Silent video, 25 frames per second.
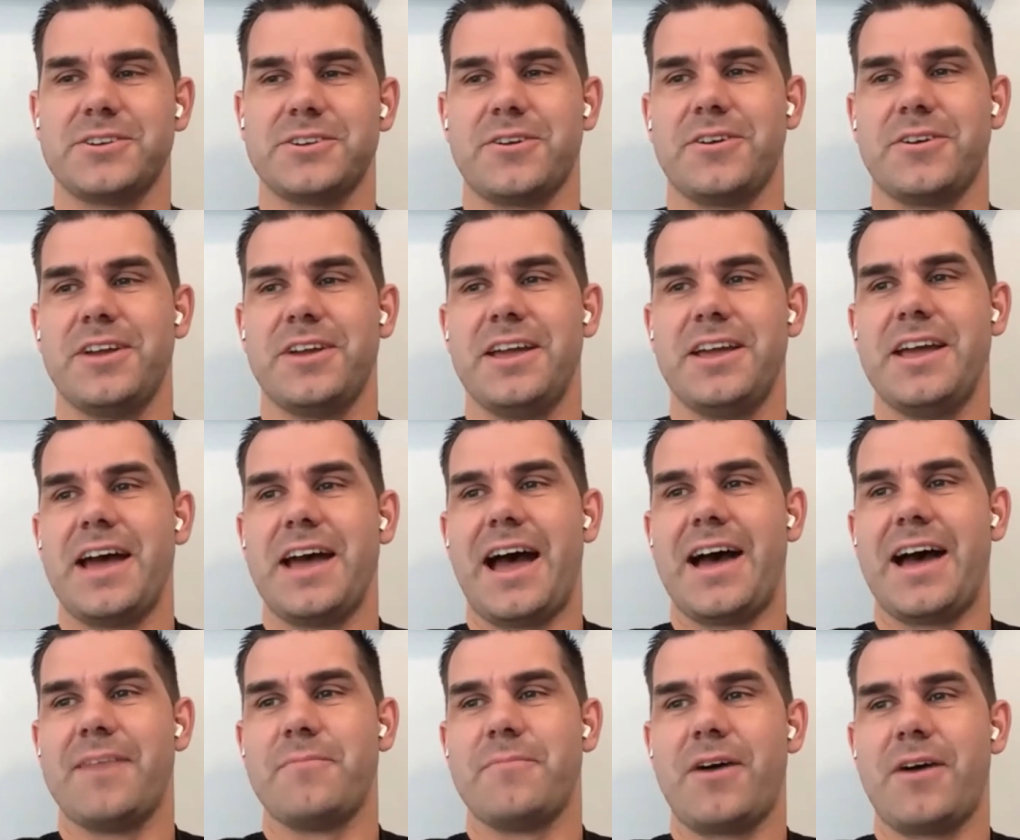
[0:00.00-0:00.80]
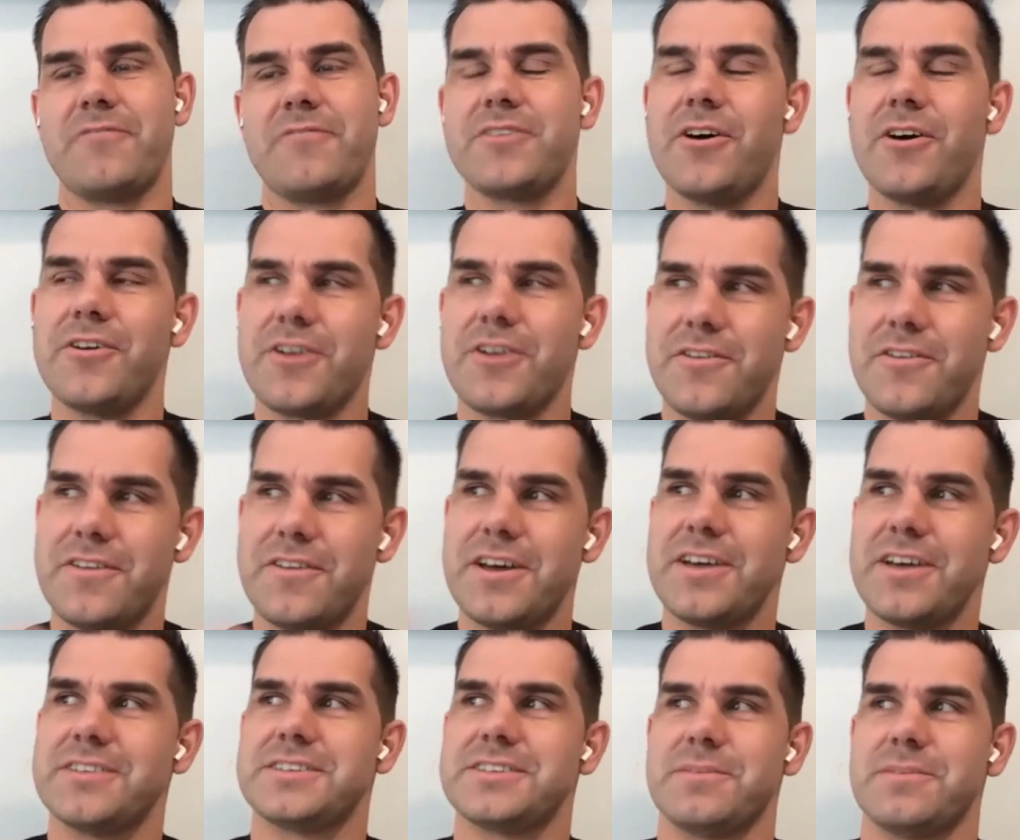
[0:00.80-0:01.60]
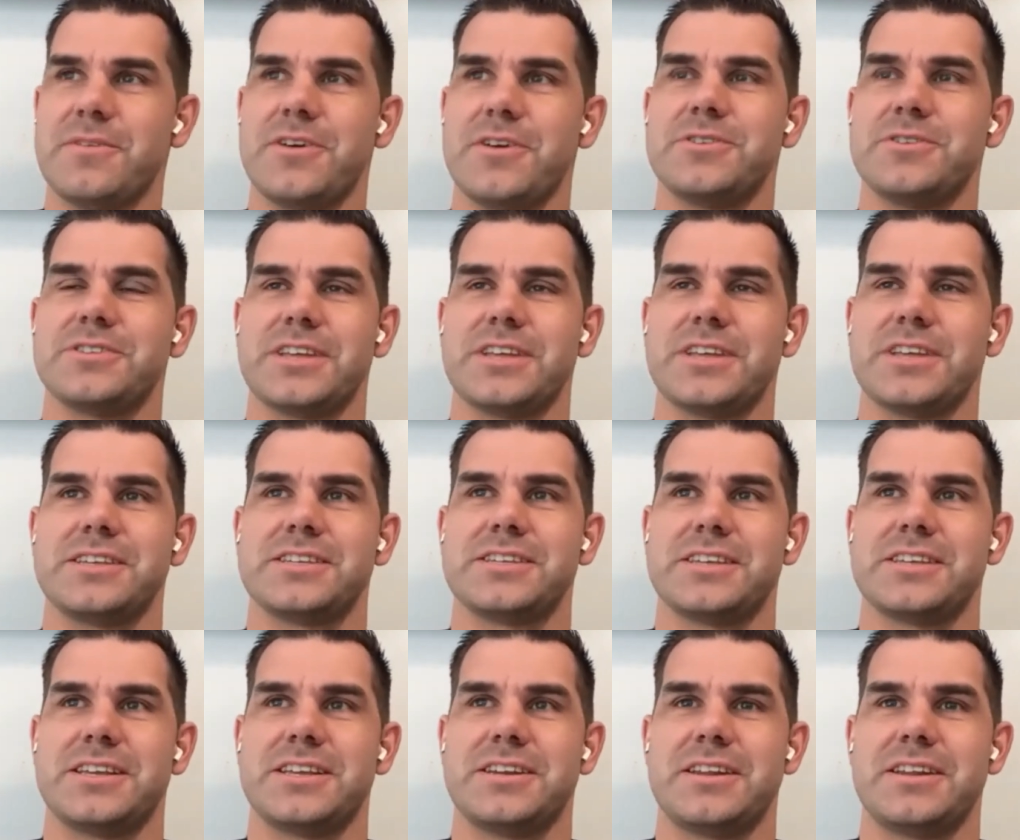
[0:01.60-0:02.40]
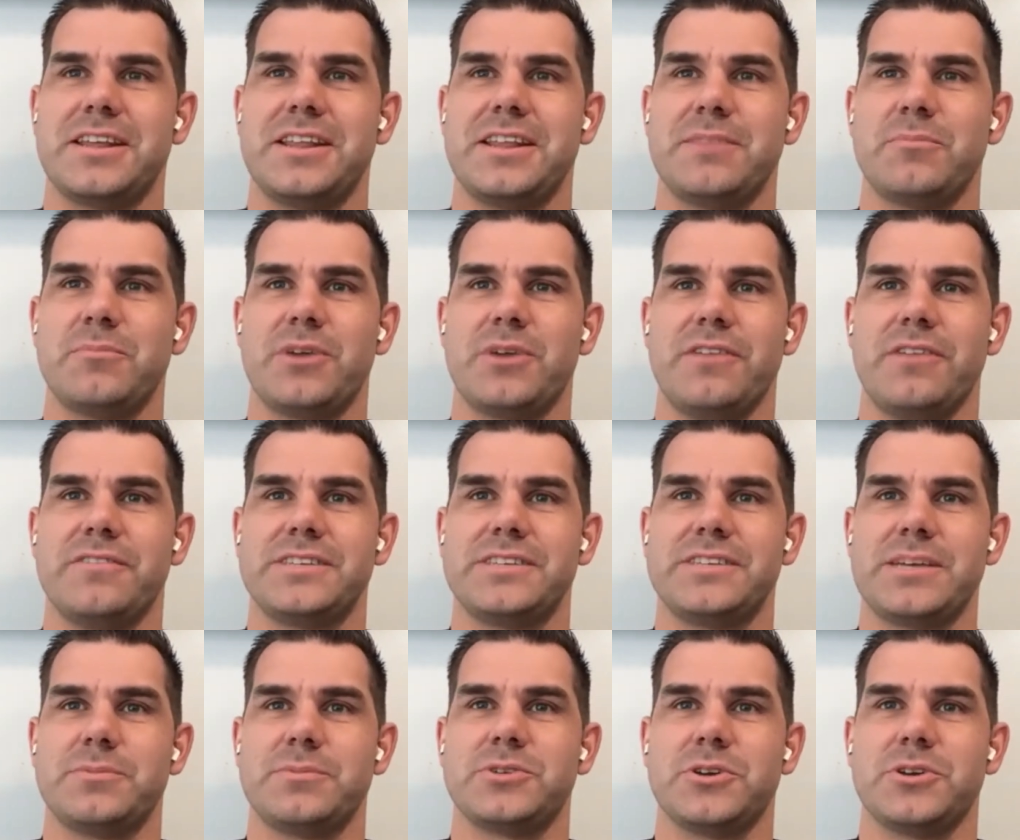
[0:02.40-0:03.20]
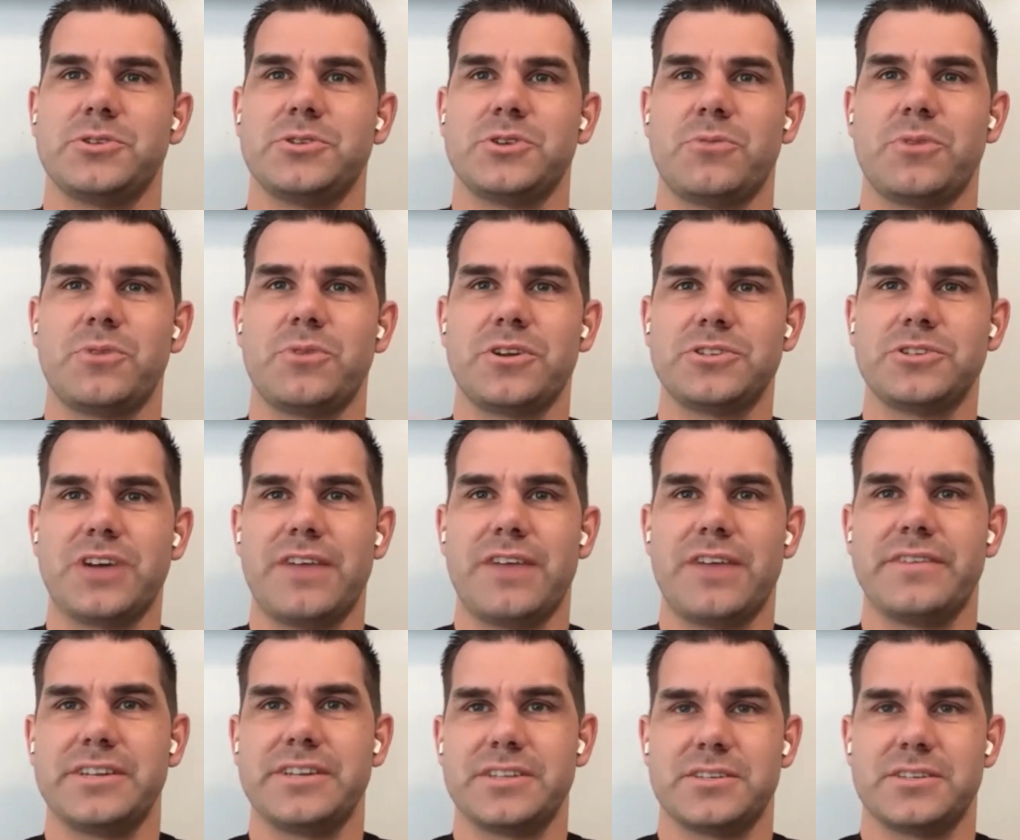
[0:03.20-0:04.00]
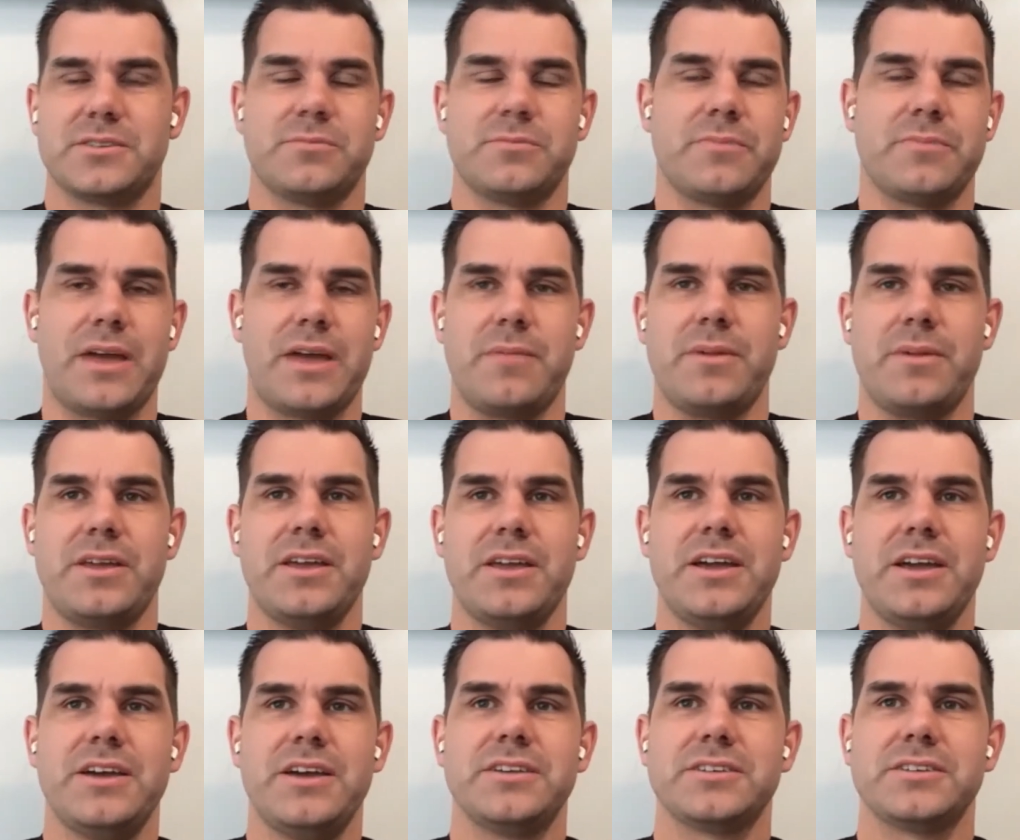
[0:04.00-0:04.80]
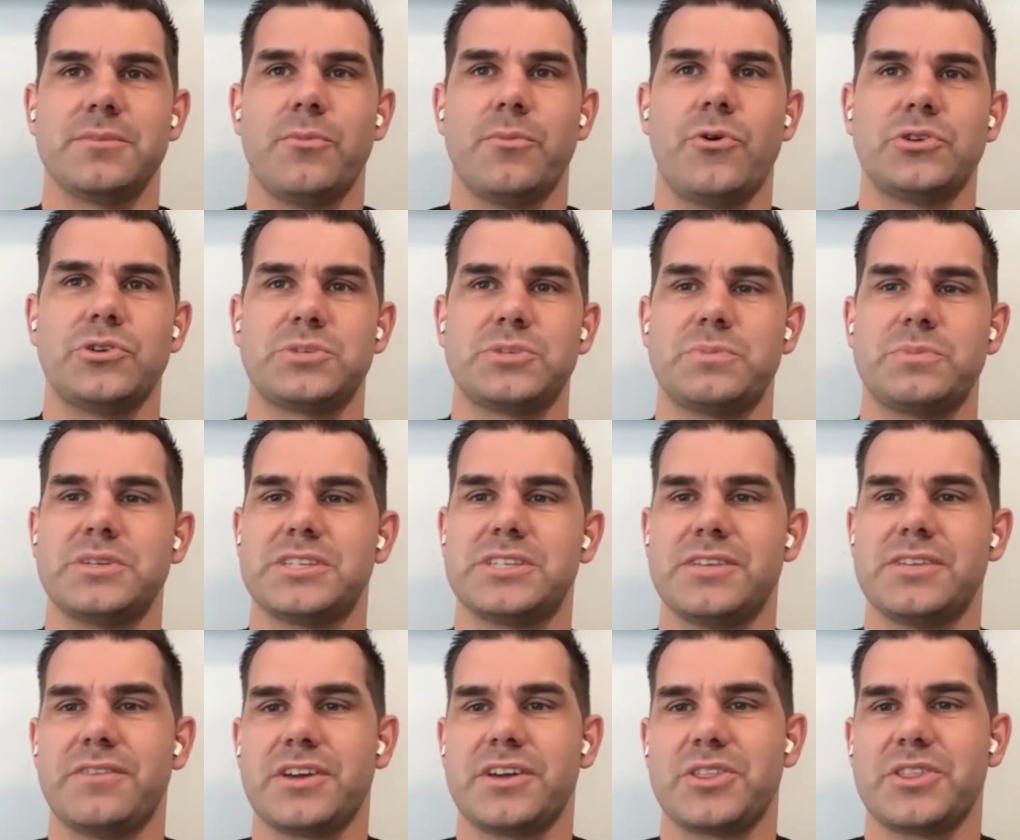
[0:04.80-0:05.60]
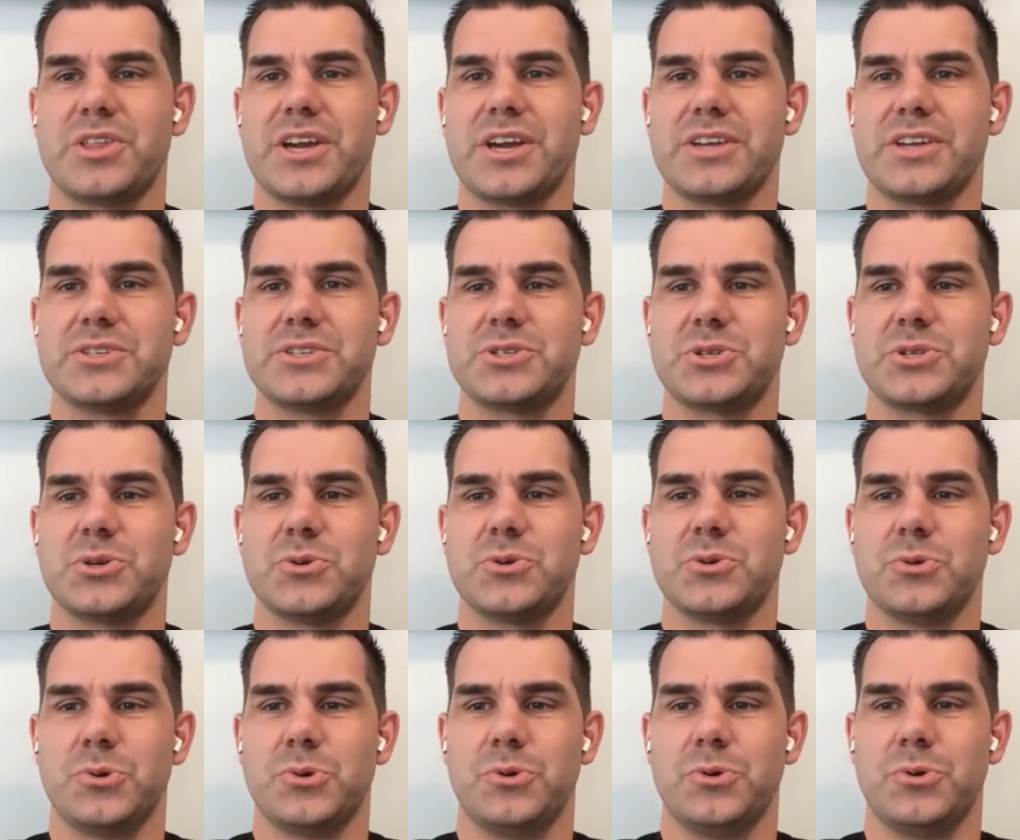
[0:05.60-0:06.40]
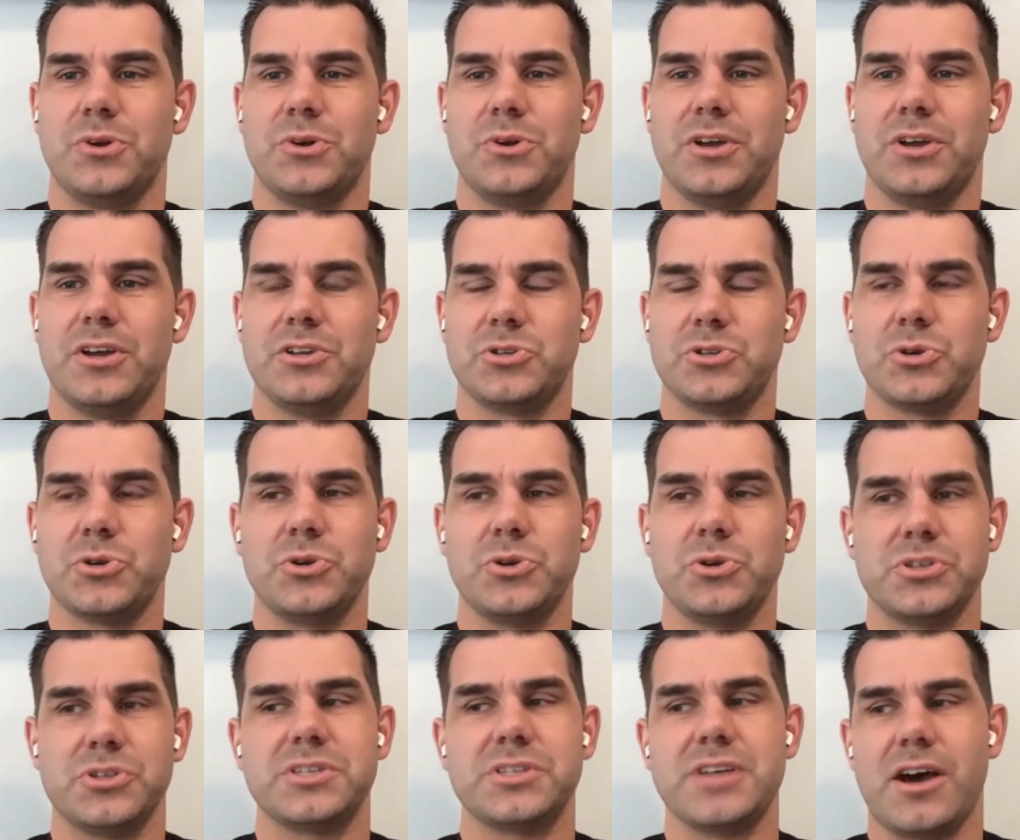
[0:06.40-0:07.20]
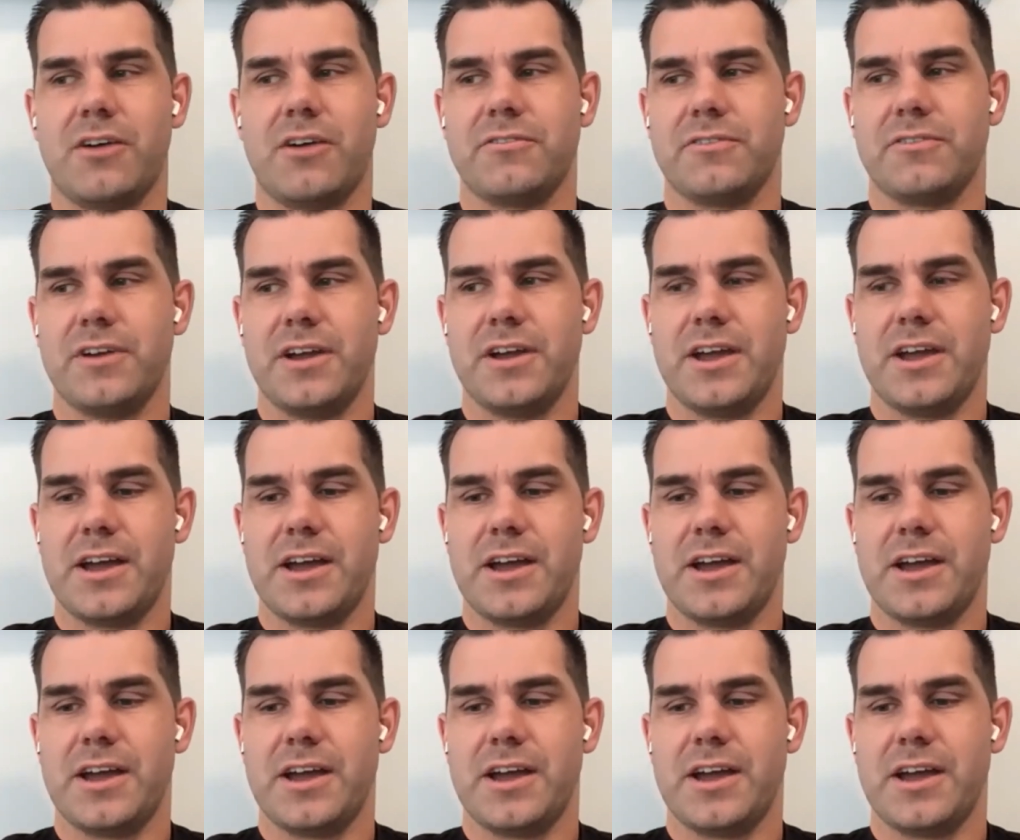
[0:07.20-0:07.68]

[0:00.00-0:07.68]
So I've gone over some of those things in previous episodes. So I want to dive into some more specific things to yourself.